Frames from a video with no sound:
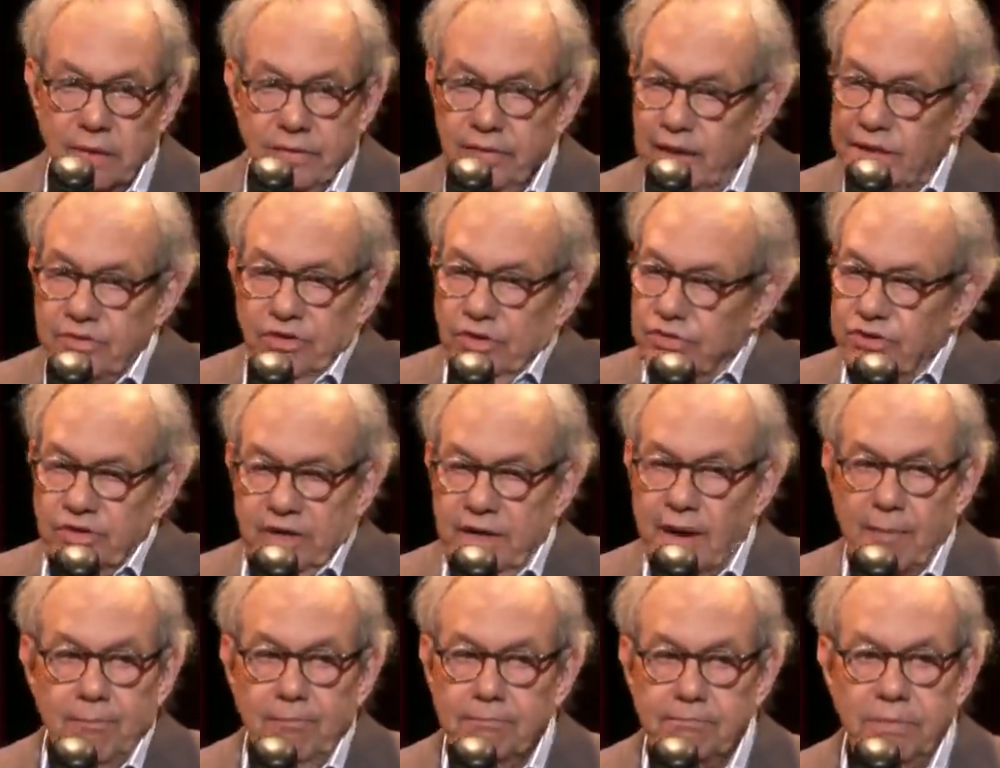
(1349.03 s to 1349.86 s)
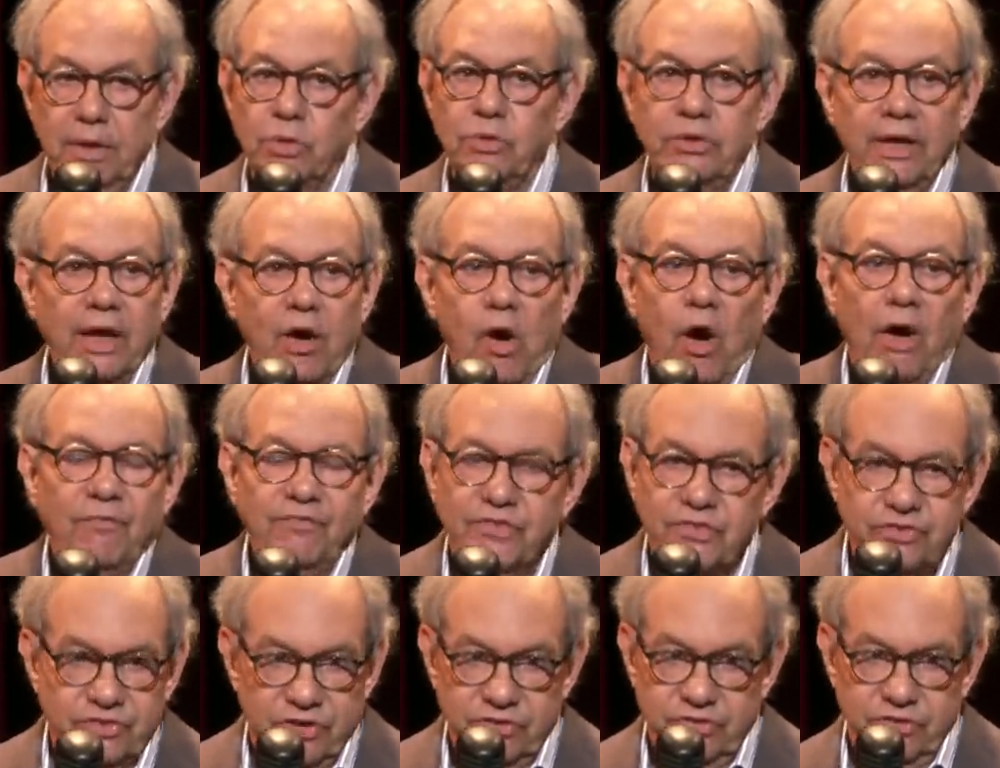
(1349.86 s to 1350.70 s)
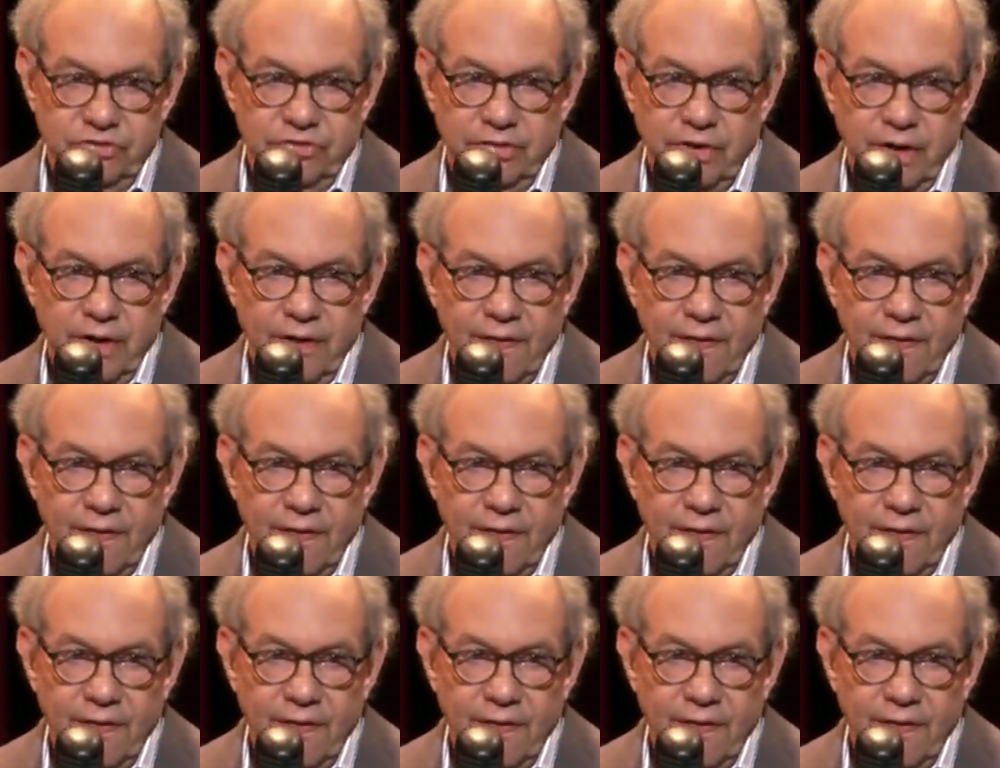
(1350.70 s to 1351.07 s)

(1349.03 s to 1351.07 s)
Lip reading: they just kept building offices